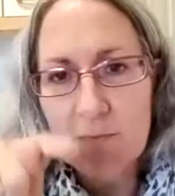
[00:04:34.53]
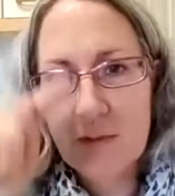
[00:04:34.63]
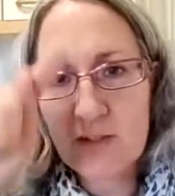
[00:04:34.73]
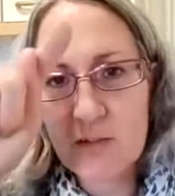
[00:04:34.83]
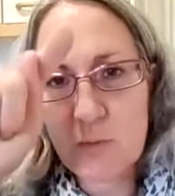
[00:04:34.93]

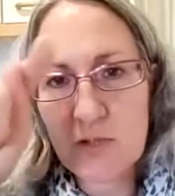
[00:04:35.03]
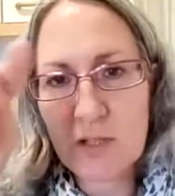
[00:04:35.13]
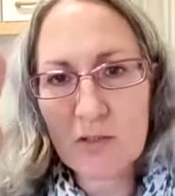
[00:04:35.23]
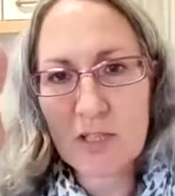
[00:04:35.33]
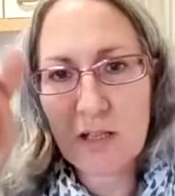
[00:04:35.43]
That's the one that
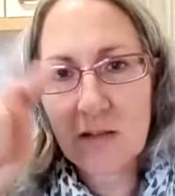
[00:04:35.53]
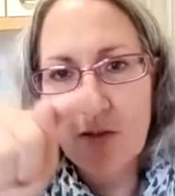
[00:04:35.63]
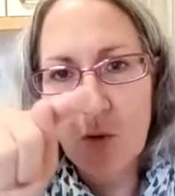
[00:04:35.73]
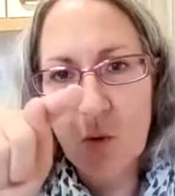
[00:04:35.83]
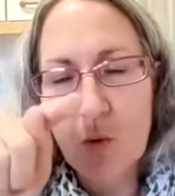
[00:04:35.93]
looks like a
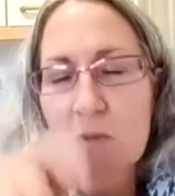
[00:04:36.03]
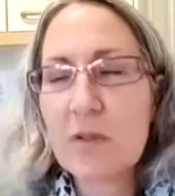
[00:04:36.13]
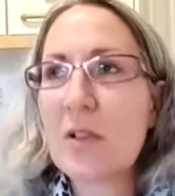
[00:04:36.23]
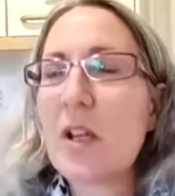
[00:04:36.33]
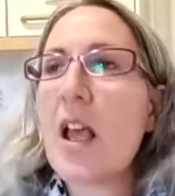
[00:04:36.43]
thorn.